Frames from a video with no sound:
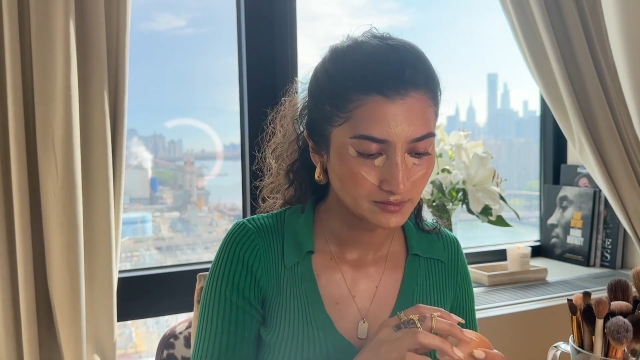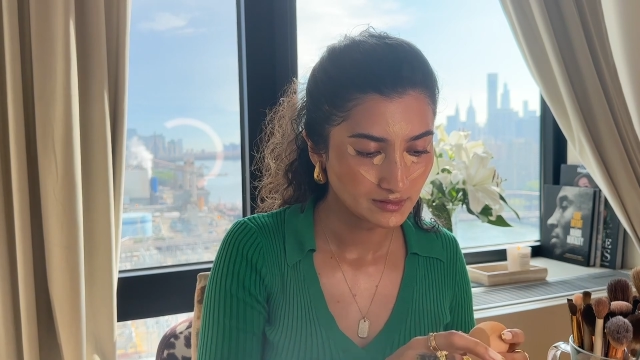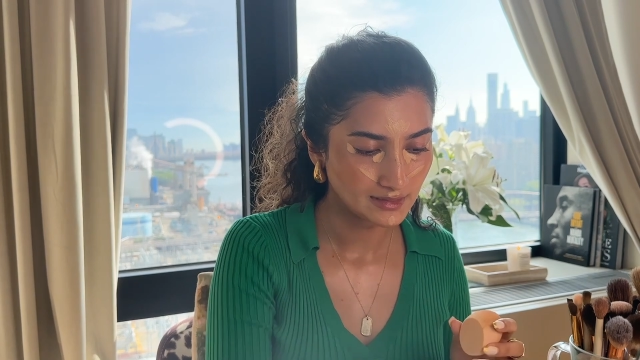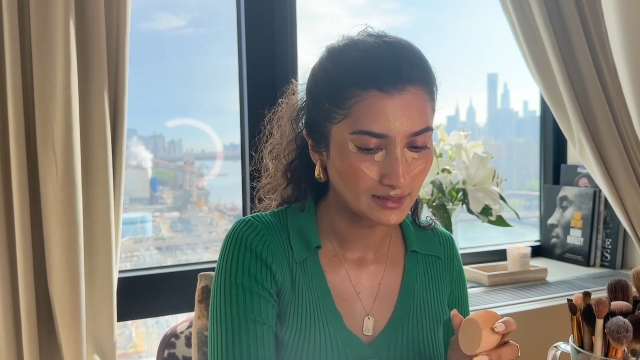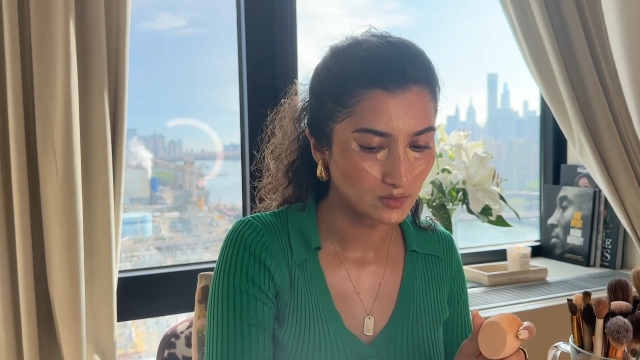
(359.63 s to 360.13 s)

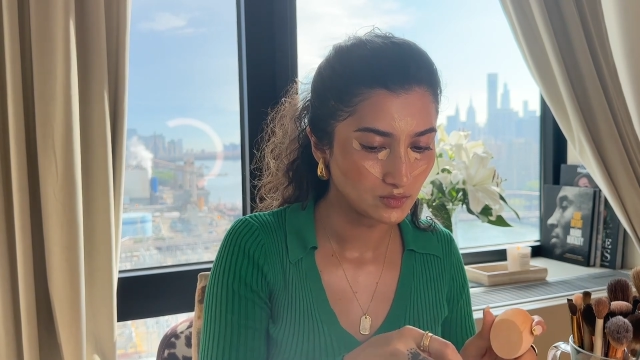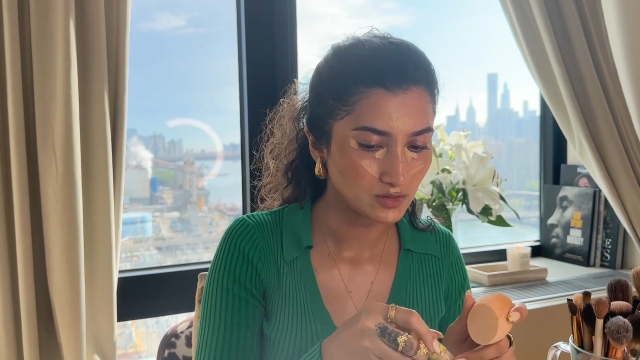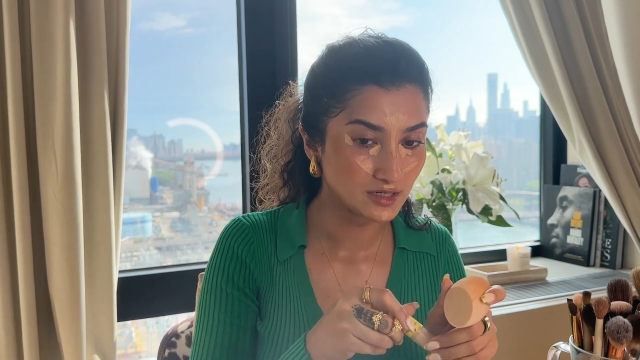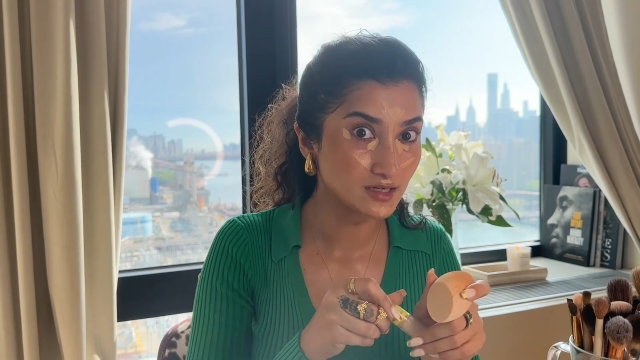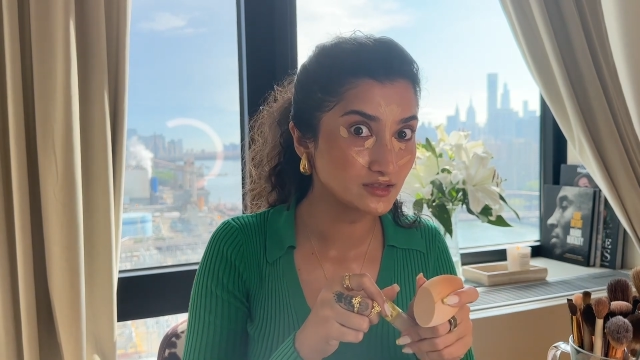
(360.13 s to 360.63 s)
Now,
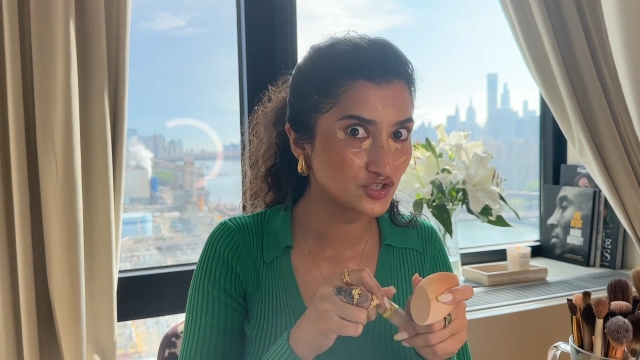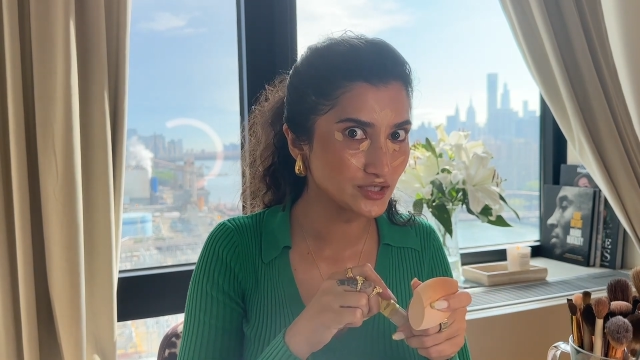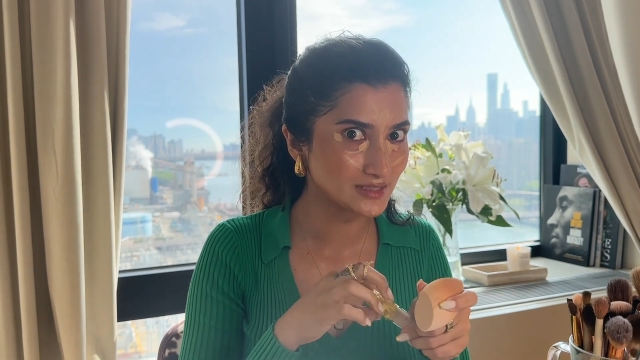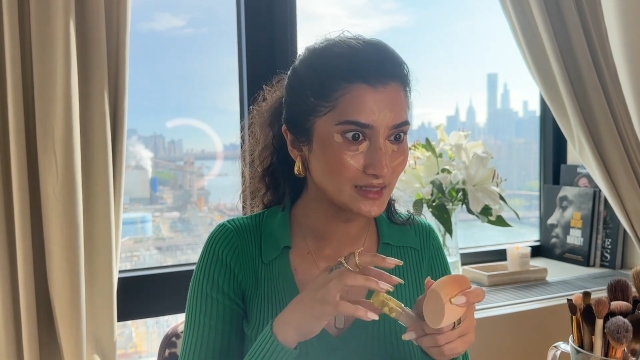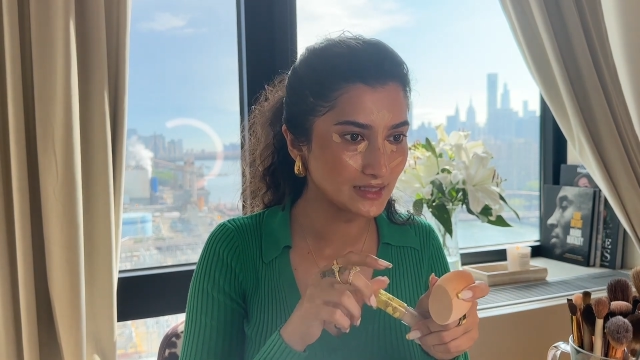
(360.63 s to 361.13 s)
another
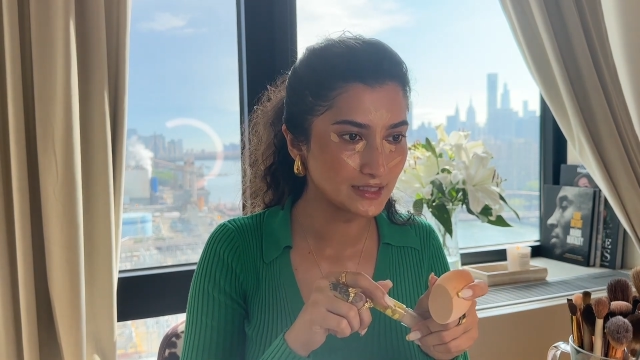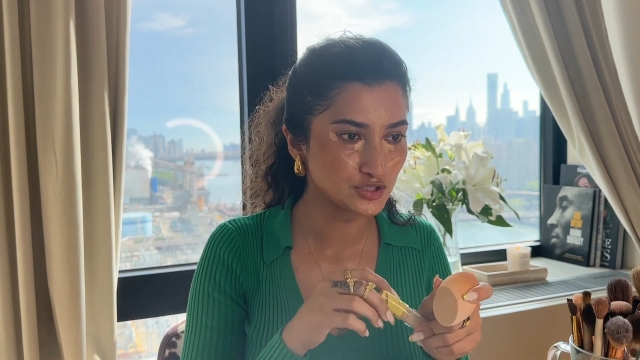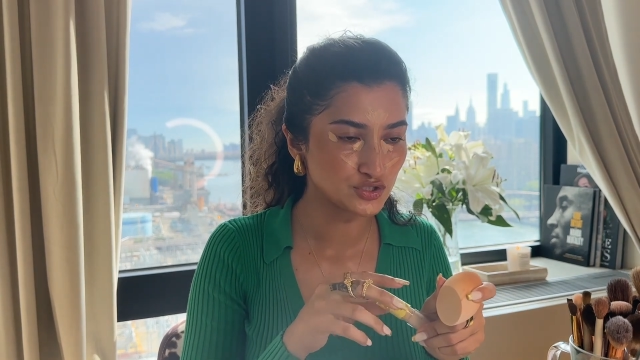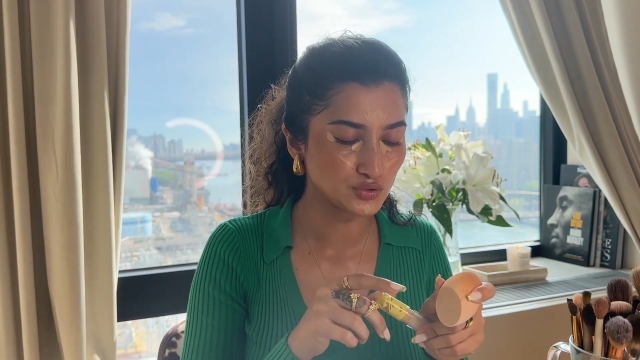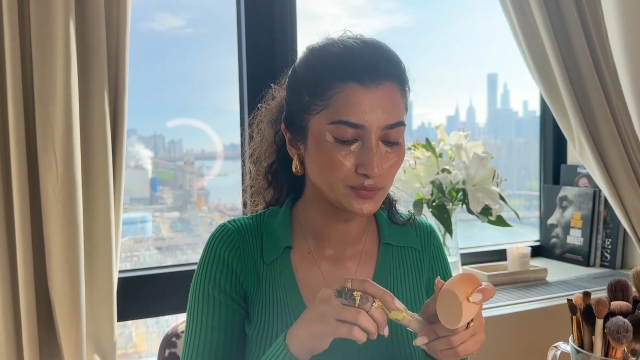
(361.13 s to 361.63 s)
trick that I like
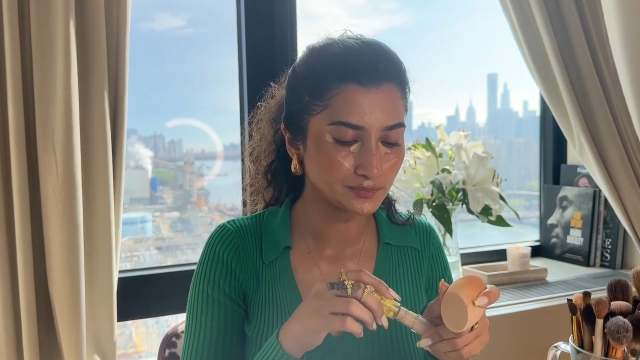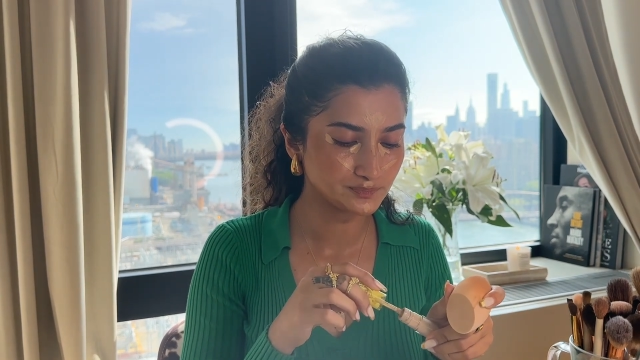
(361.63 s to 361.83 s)
to do,